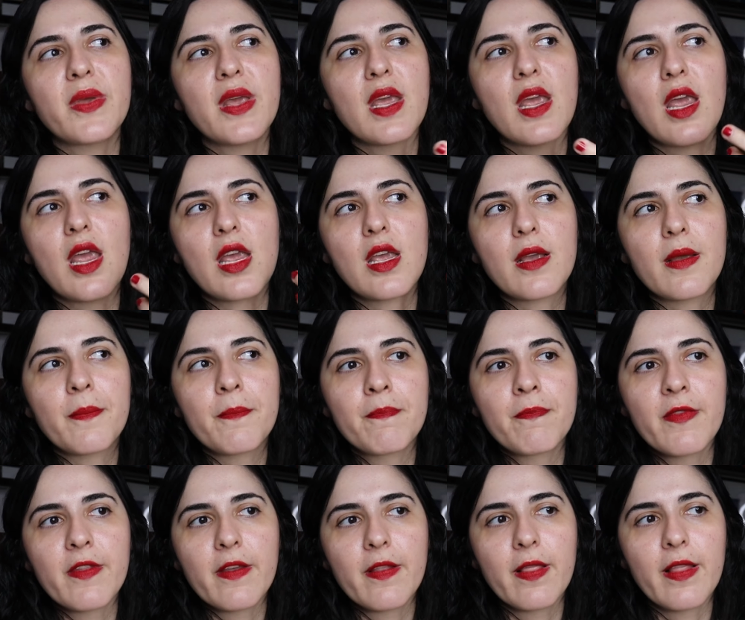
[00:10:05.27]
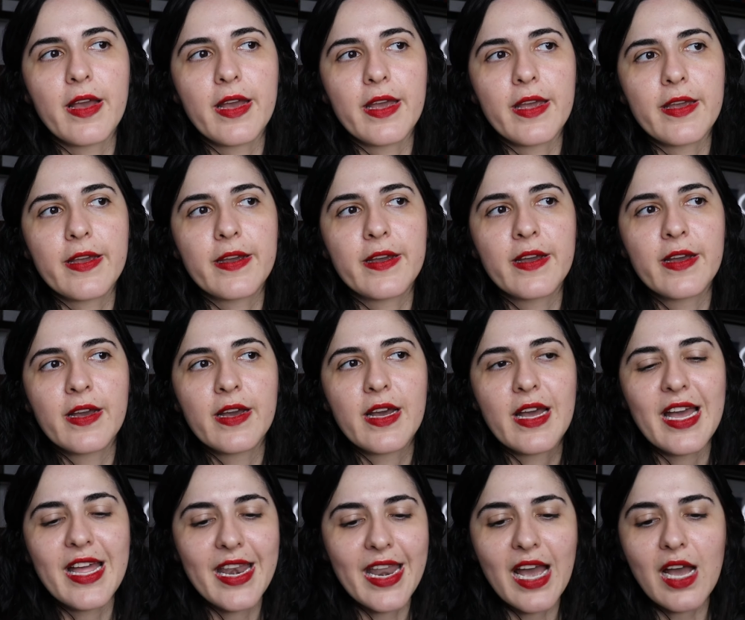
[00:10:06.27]
being, like,
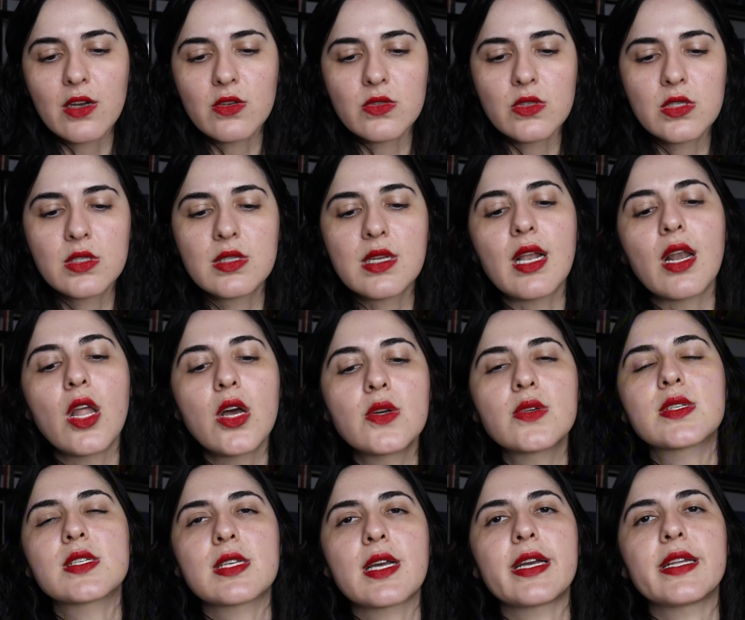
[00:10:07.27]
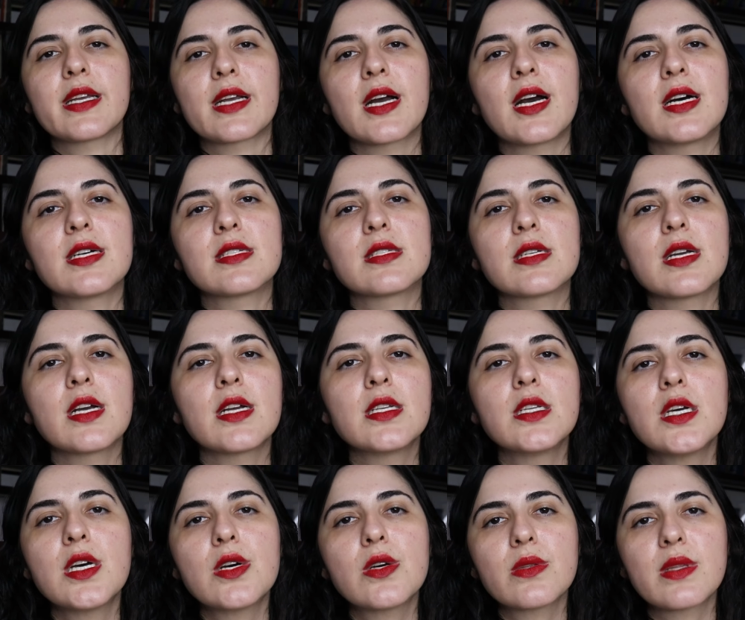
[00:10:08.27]
announced alongside the cast? I
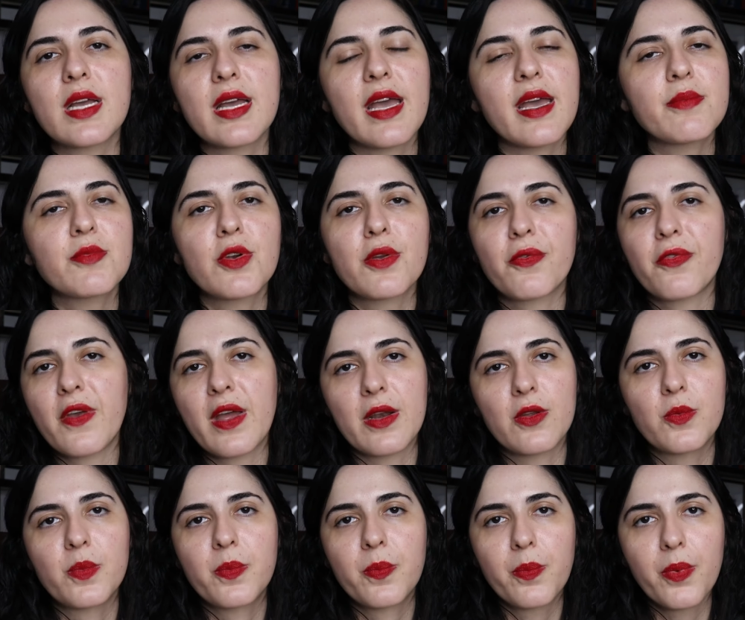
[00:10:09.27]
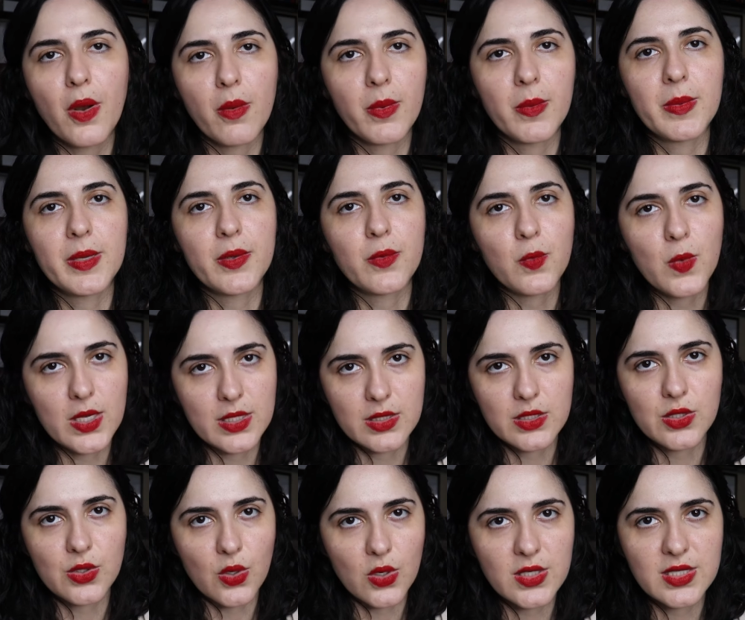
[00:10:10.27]
know that Emerald Fennell probably
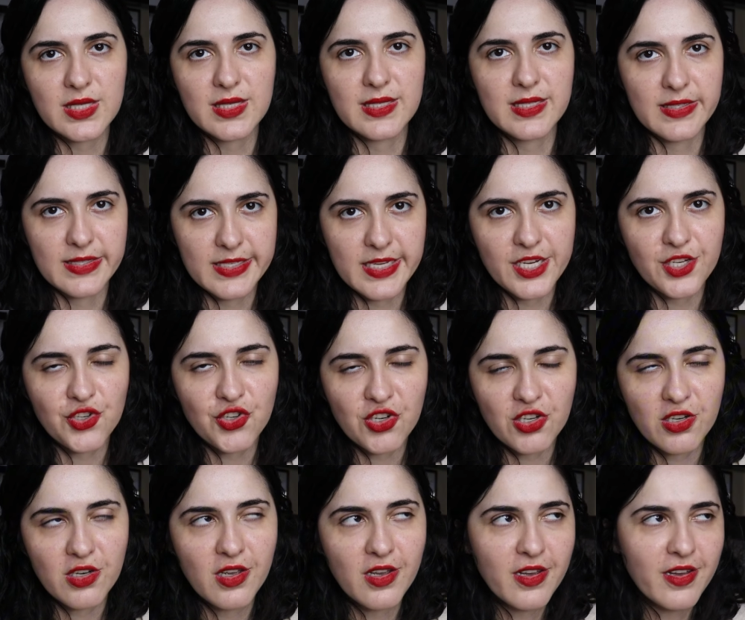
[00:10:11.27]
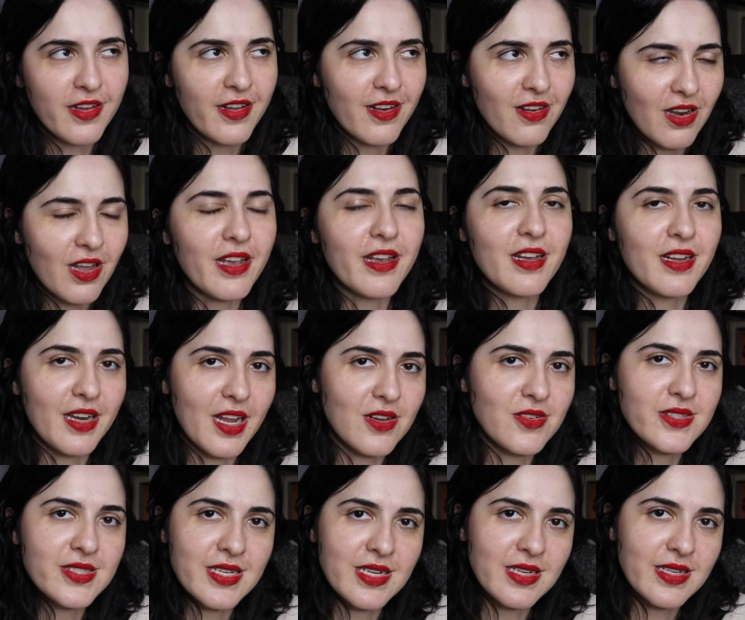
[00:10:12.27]
wants to cause a sensation, like
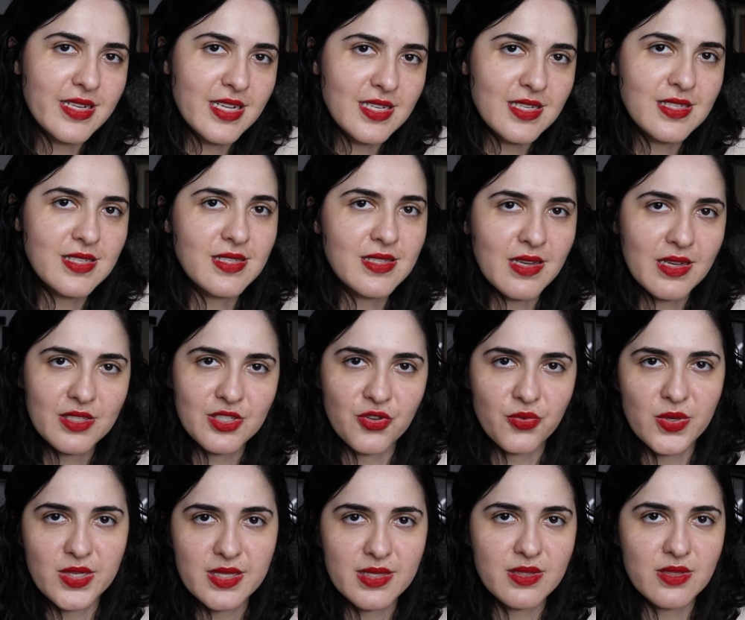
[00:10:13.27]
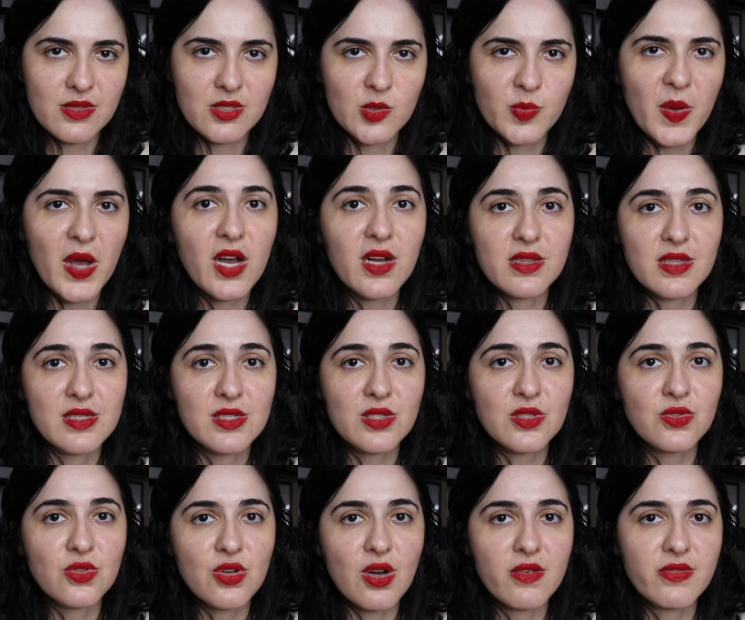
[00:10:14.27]
announcing this, she wants to spark this
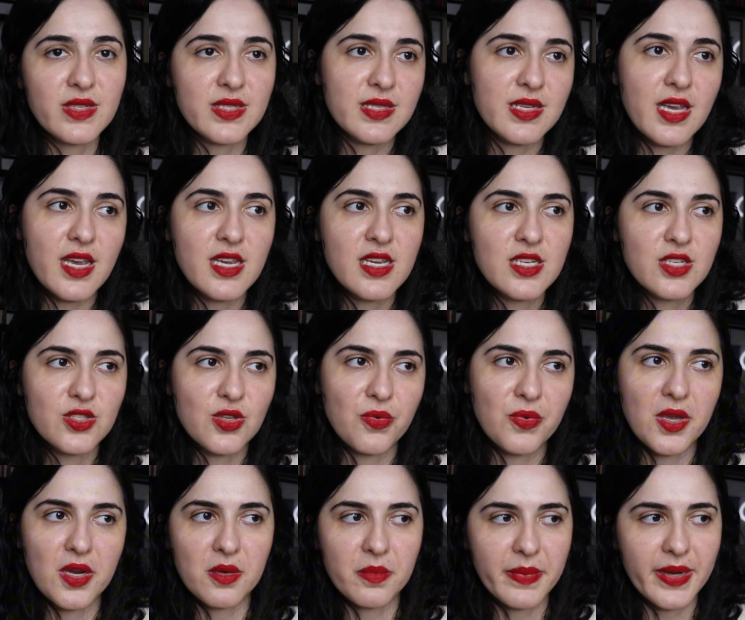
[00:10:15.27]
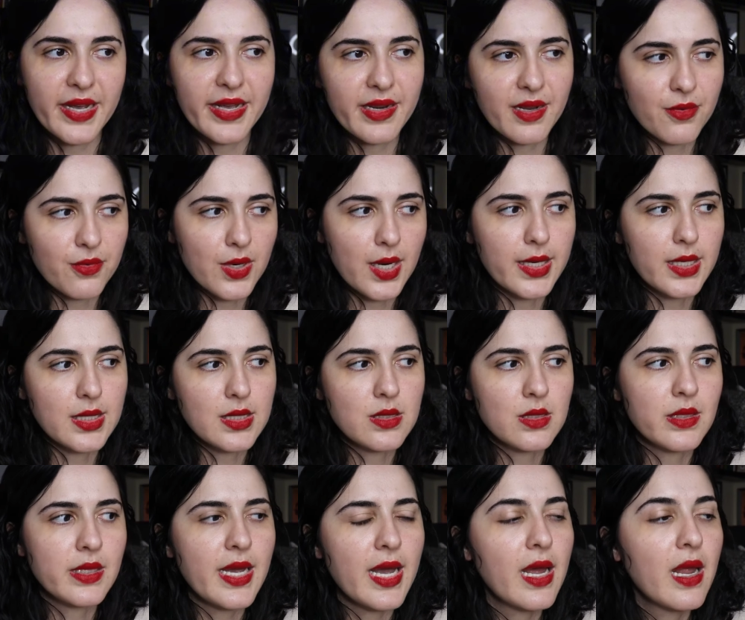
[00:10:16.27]
controversy, so we are biting right
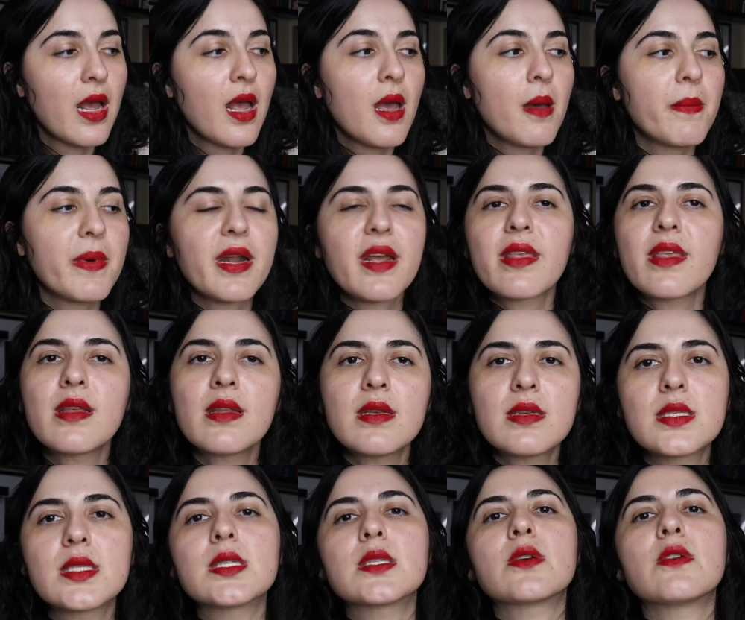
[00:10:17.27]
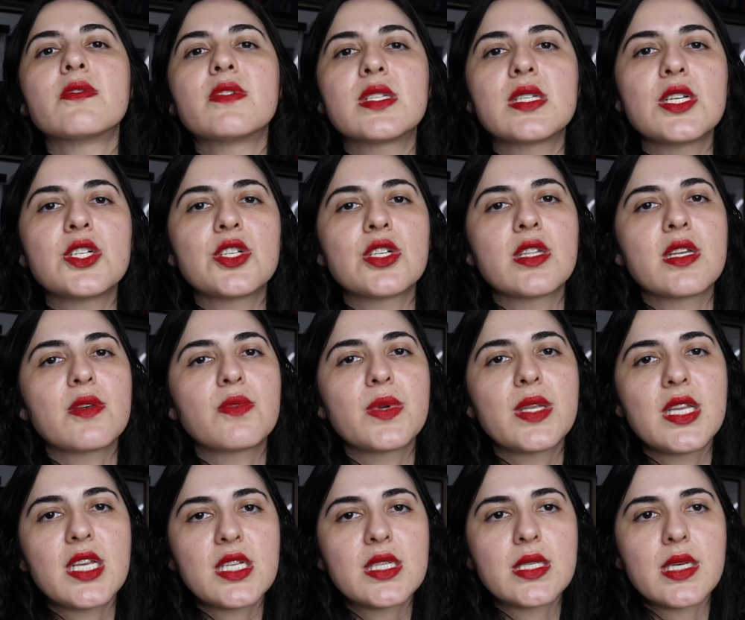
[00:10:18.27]
into that. But I think this is a conversation that
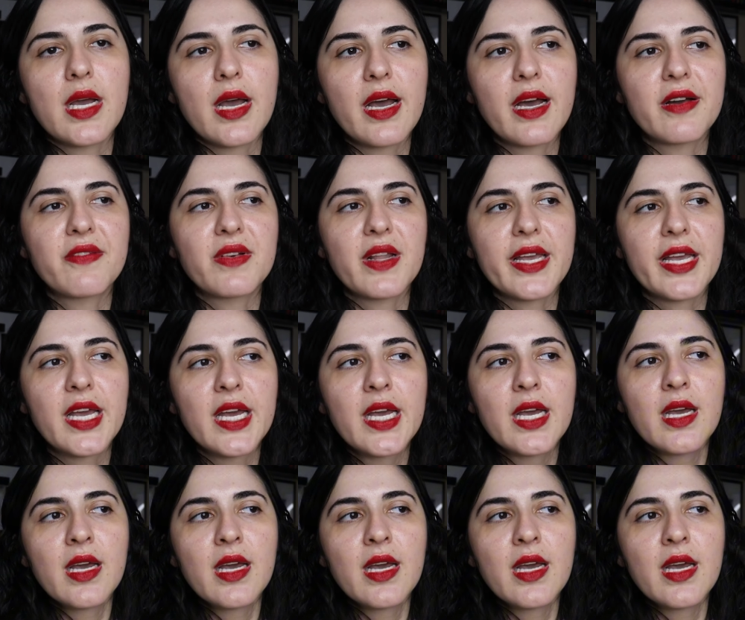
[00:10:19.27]
we need to have, like,